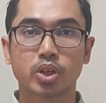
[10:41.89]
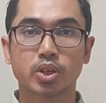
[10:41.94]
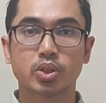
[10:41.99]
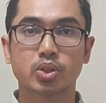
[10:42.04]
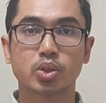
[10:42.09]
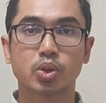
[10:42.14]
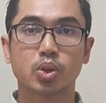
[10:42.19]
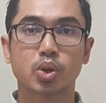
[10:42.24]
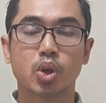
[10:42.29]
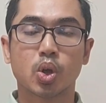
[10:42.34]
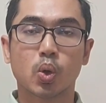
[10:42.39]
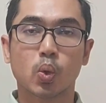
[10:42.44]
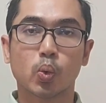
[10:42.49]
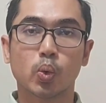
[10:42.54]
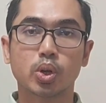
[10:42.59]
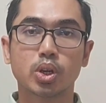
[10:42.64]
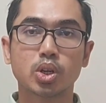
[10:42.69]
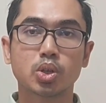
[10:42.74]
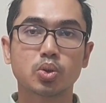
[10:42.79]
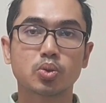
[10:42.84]
So
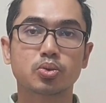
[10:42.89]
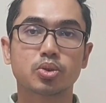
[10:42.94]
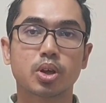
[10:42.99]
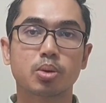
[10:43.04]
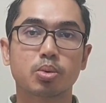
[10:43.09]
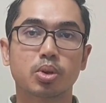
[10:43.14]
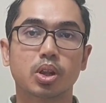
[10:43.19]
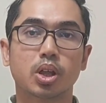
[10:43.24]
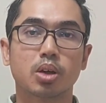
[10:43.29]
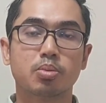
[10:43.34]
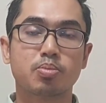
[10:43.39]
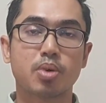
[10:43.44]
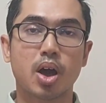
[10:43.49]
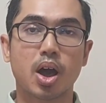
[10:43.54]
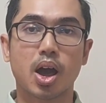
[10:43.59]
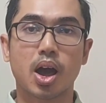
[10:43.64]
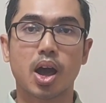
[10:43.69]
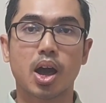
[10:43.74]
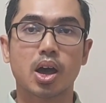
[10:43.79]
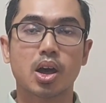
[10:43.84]
we need to develop
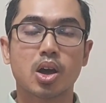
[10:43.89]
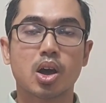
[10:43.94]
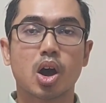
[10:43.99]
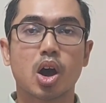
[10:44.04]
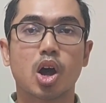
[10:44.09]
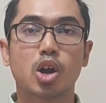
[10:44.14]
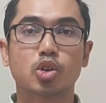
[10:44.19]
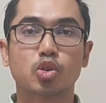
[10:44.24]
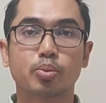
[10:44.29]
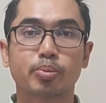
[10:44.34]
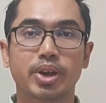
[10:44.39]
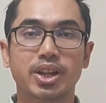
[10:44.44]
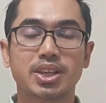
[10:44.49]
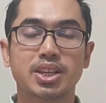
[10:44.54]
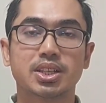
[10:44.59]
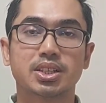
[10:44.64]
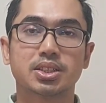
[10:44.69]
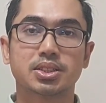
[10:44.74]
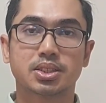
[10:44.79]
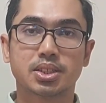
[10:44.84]
a
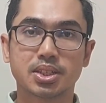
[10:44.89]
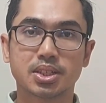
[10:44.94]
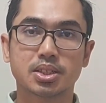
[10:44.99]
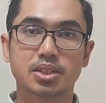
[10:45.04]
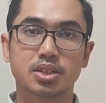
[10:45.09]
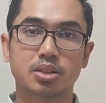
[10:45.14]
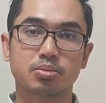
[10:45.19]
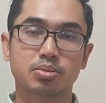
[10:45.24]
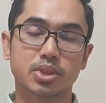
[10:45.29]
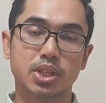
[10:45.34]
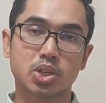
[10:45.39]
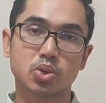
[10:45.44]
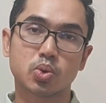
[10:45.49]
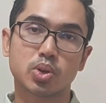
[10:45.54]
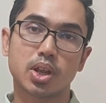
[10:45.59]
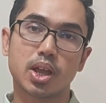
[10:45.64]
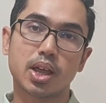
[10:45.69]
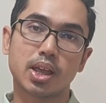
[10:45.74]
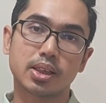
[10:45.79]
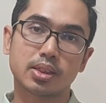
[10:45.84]
automatic system that
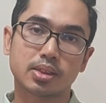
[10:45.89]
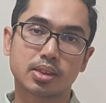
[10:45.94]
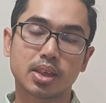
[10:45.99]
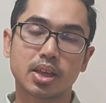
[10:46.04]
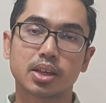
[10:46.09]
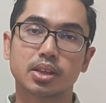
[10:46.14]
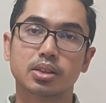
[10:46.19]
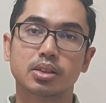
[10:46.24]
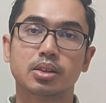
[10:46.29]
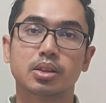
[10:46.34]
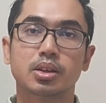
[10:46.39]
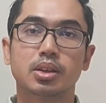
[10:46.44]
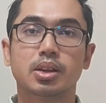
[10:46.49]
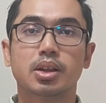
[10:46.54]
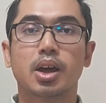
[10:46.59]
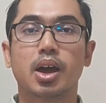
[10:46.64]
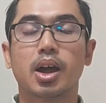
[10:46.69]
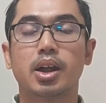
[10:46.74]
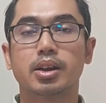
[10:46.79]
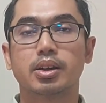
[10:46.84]
will assign
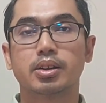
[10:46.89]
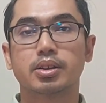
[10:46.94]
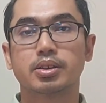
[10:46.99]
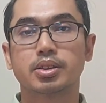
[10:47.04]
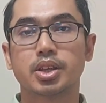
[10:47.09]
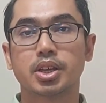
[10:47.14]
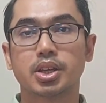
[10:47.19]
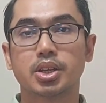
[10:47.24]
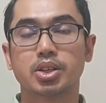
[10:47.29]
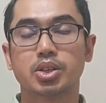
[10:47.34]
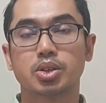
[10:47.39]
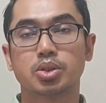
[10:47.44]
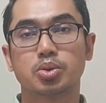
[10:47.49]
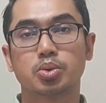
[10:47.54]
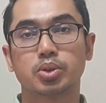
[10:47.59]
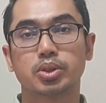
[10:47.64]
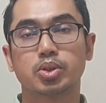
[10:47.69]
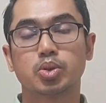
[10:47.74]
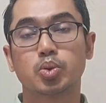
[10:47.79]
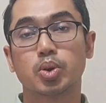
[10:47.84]
our ticket
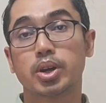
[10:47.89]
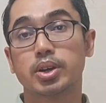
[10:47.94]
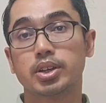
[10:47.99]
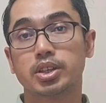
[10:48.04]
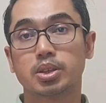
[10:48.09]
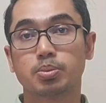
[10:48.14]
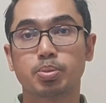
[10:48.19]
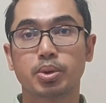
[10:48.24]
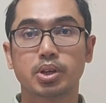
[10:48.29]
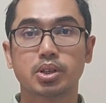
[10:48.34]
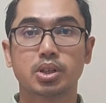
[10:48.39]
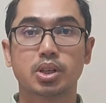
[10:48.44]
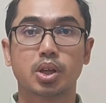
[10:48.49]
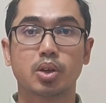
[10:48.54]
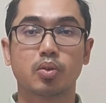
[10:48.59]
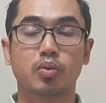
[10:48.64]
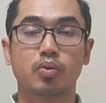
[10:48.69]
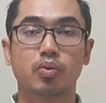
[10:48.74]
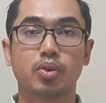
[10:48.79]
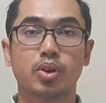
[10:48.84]
to our
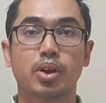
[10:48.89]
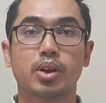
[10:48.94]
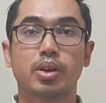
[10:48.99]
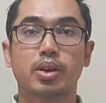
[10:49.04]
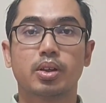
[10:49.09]
respective